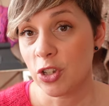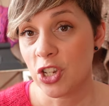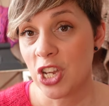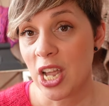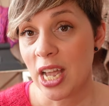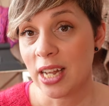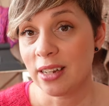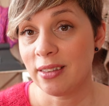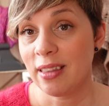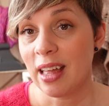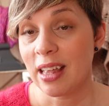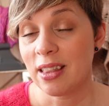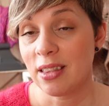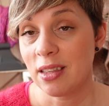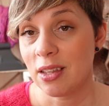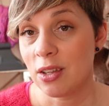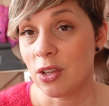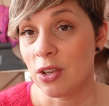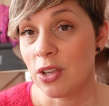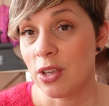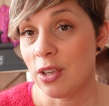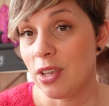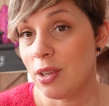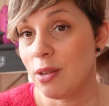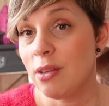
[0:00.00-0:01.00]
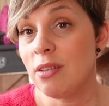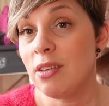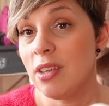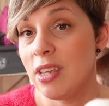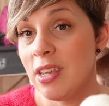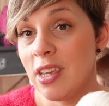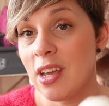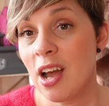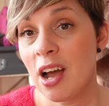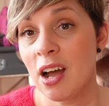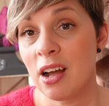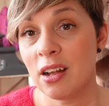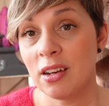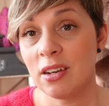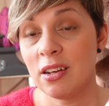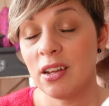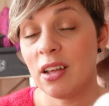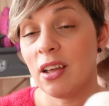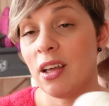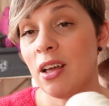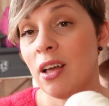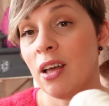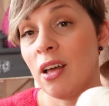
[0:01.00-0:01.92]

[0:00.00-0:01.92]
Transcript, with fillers: checked that the yarn